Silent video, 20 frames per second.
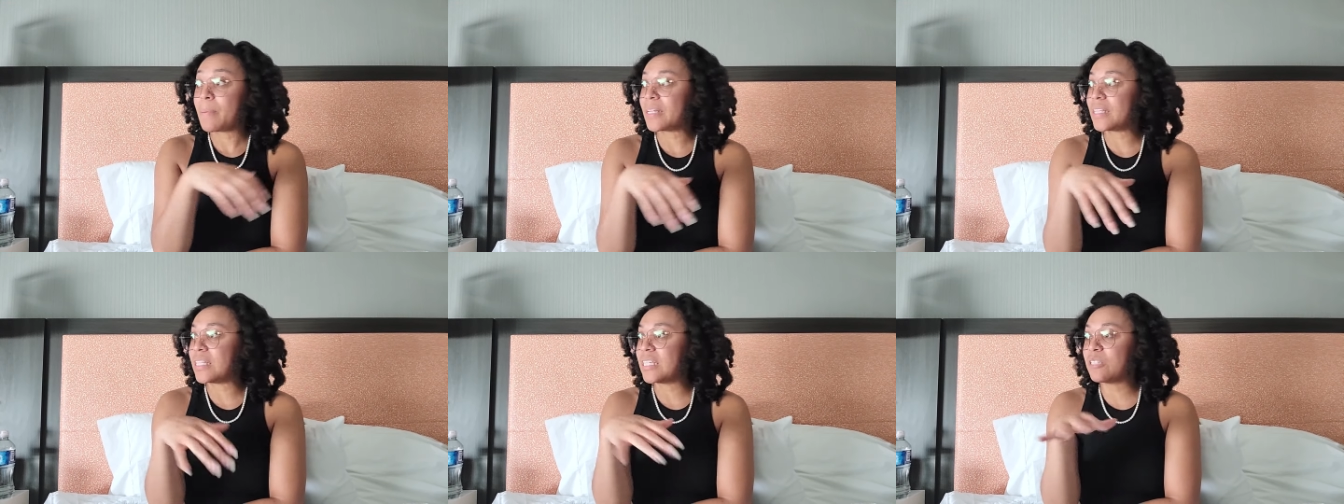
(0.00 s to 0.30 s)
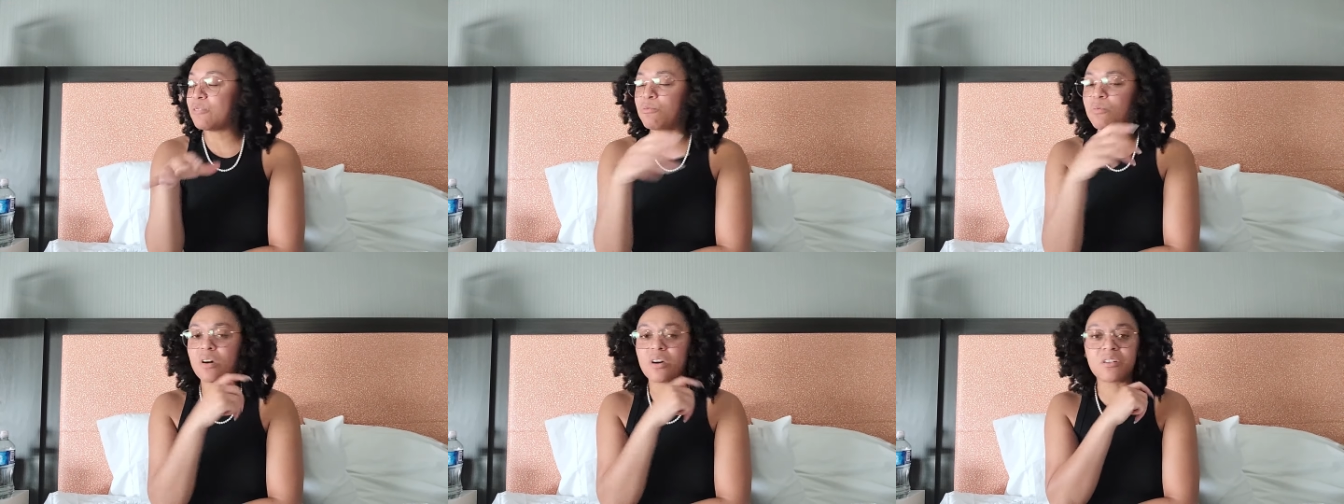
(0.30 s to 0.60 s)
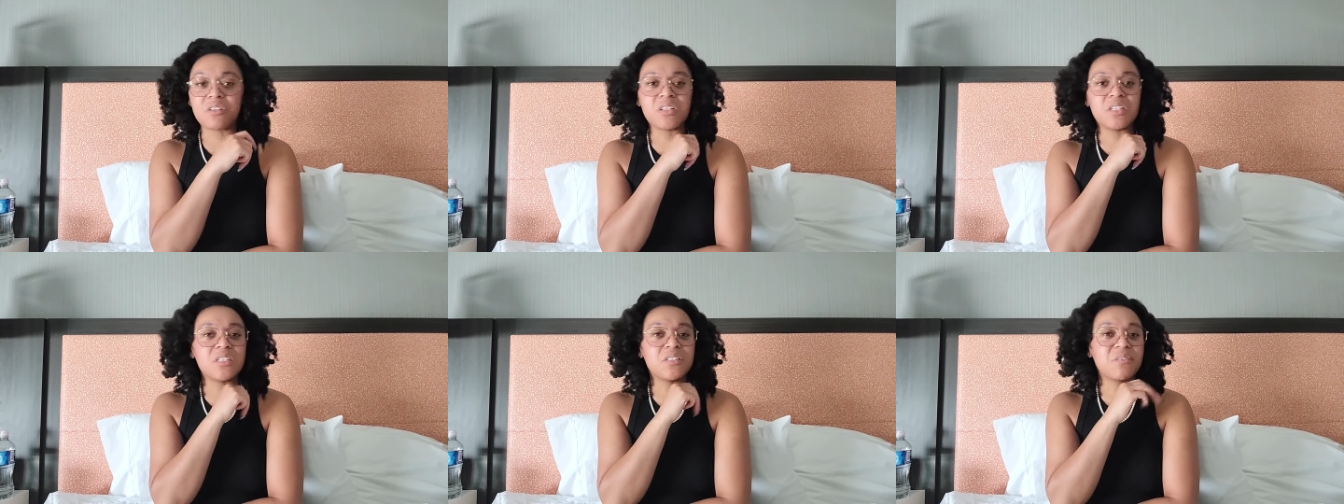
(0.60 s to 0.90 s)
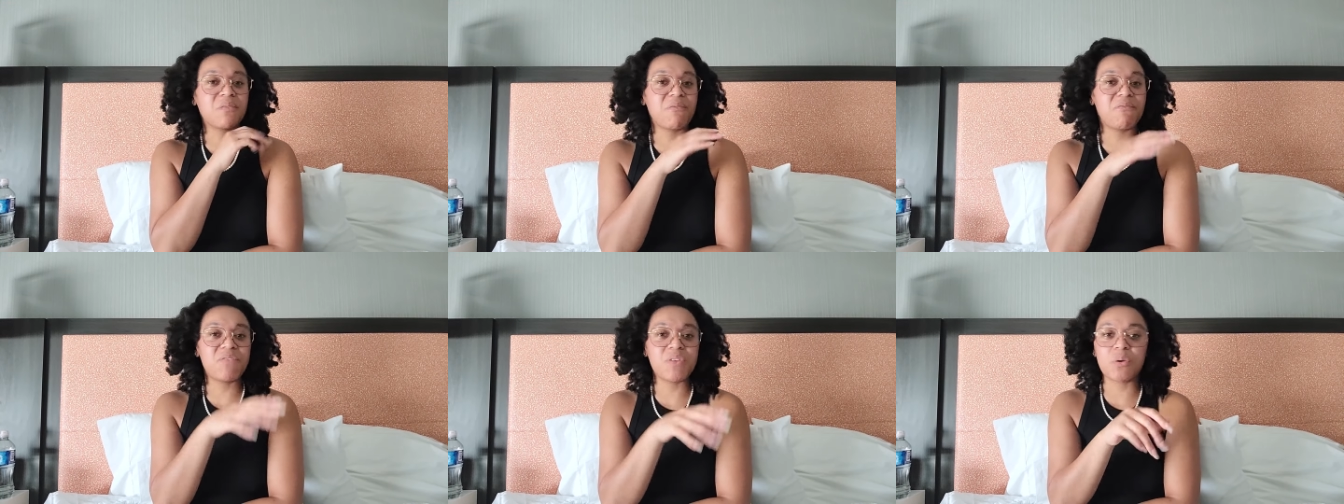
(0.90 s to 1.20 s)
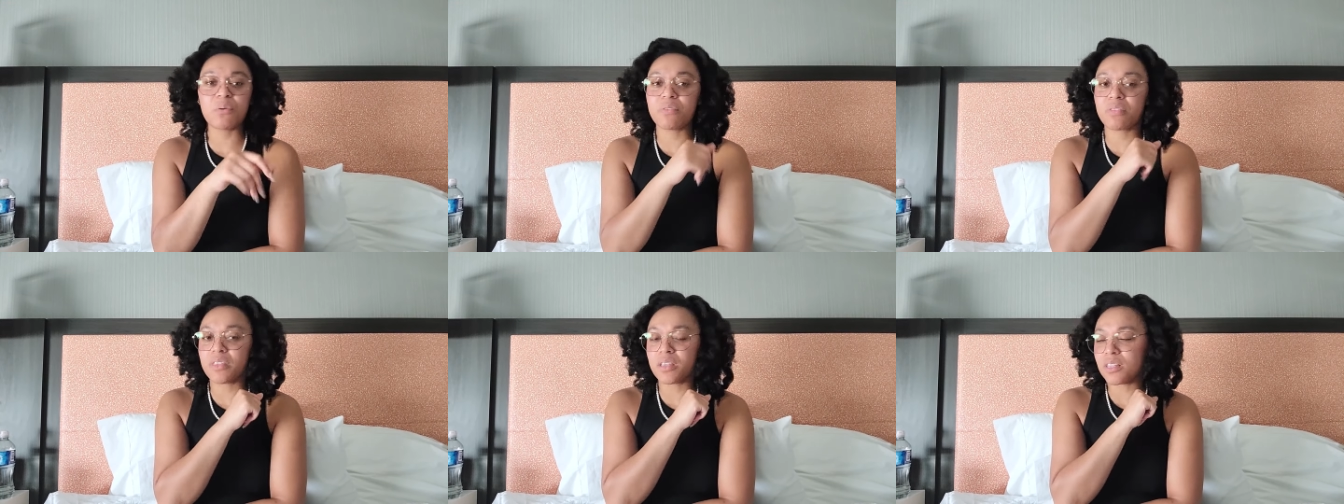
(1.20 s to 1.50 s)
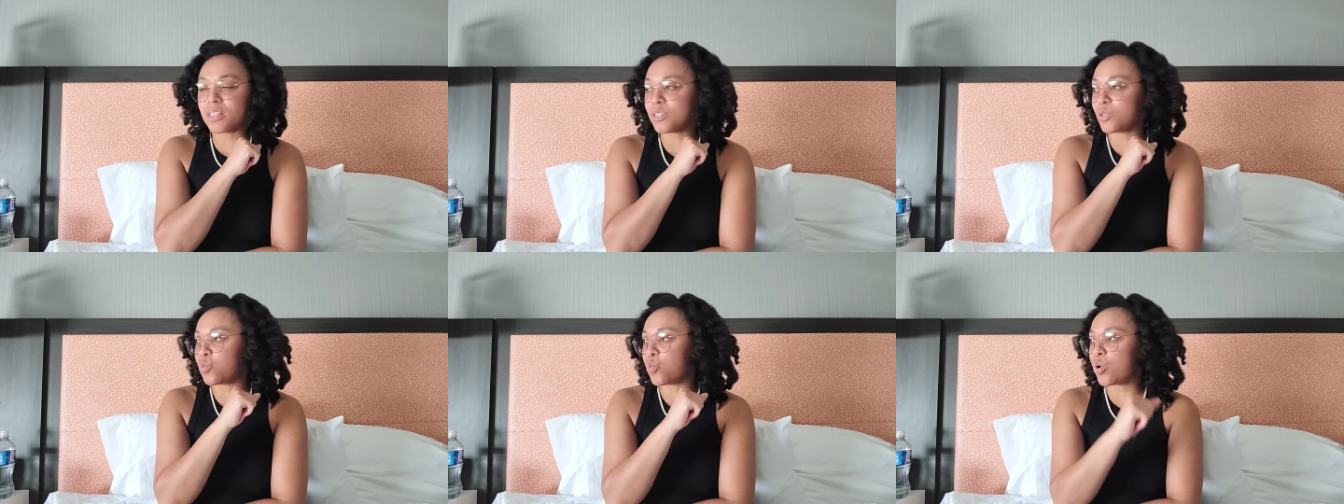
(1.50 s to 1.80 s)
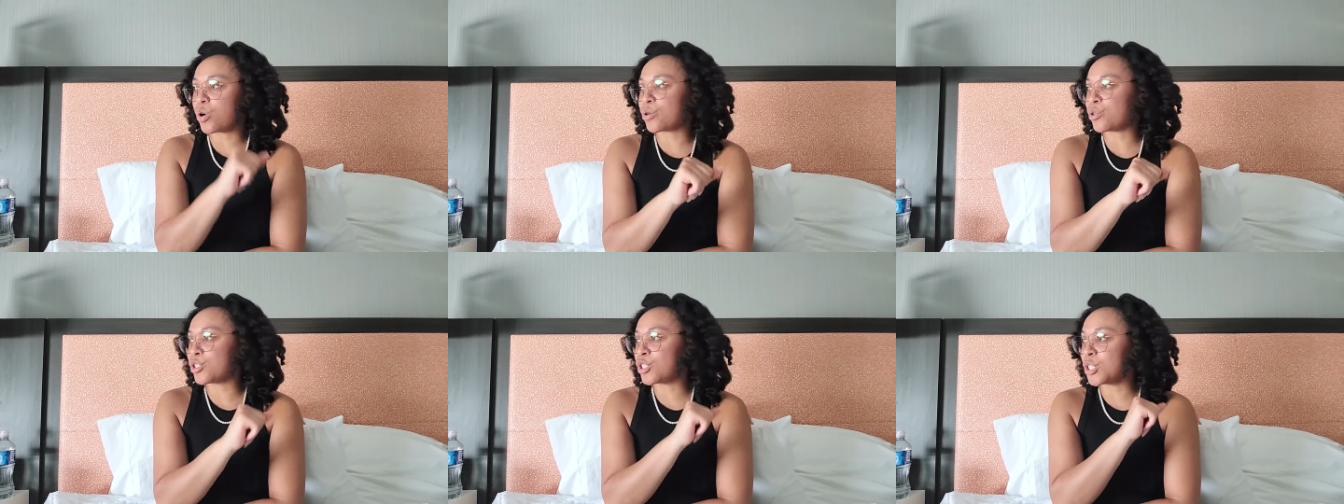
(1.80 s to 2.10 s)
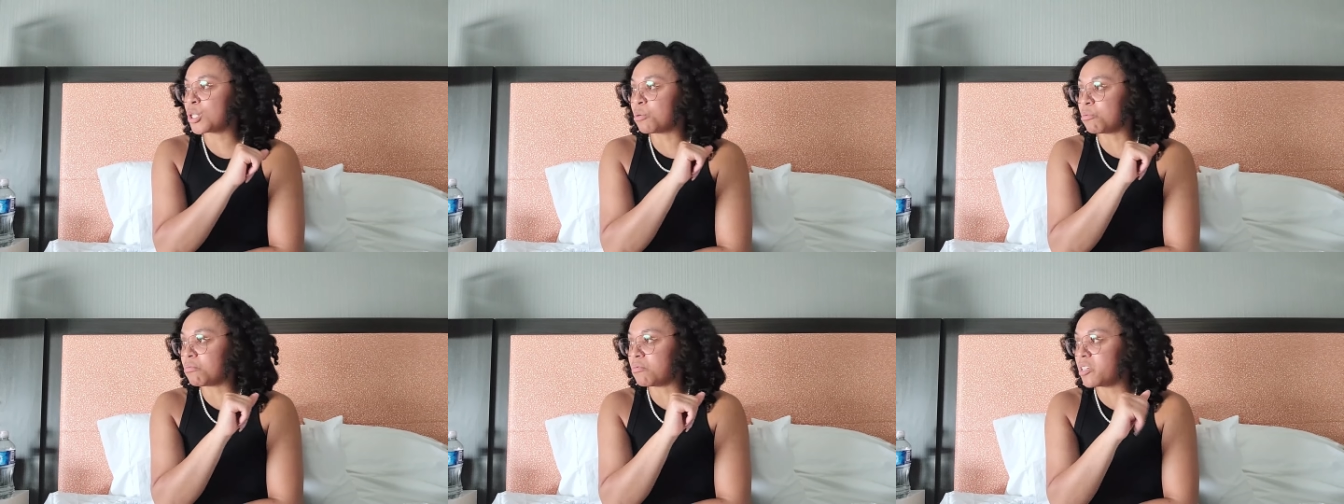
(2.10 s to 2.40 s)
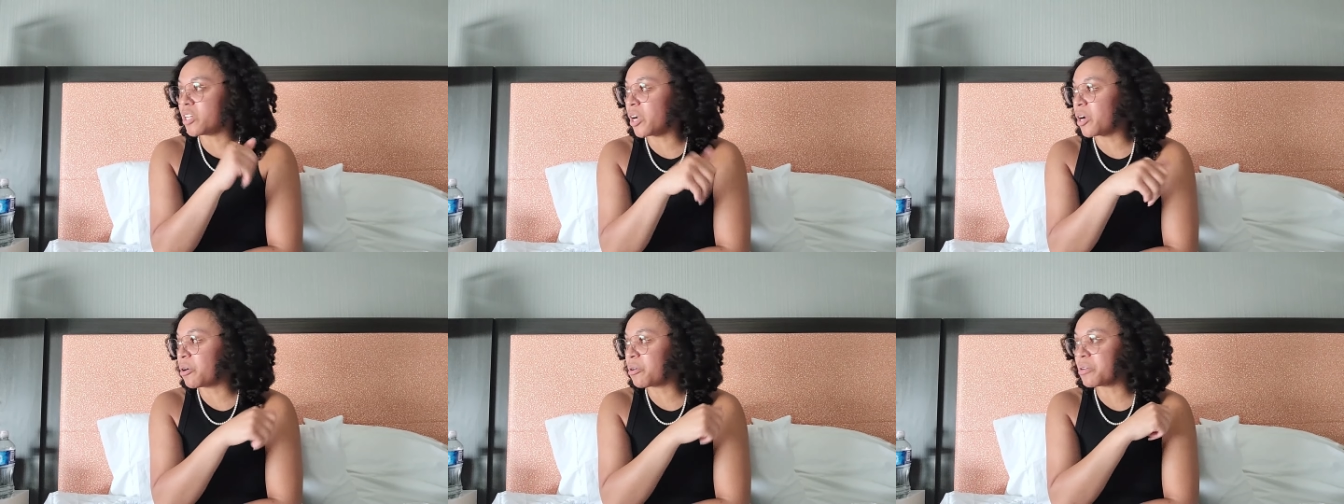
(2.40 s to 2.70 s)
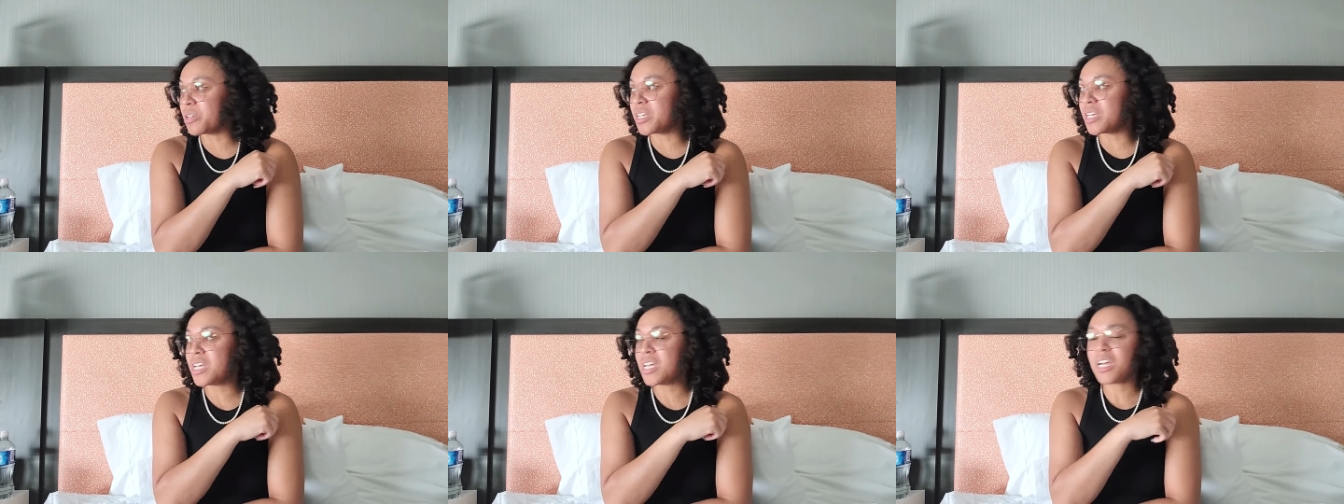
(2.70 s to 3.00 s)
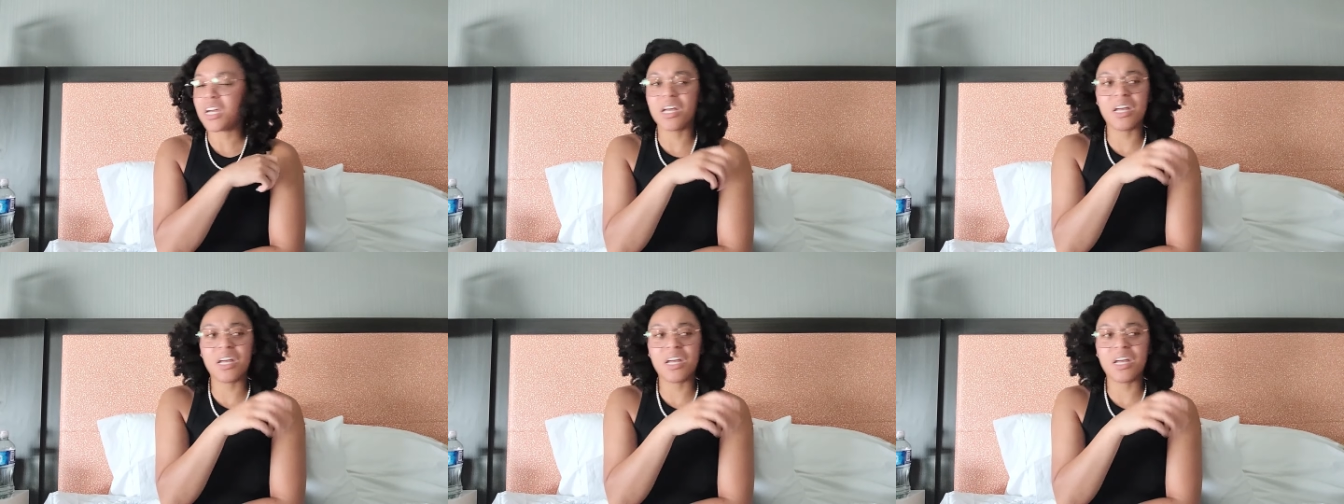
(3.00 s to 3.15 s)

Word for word: but this water is filthy. This water is so dirty.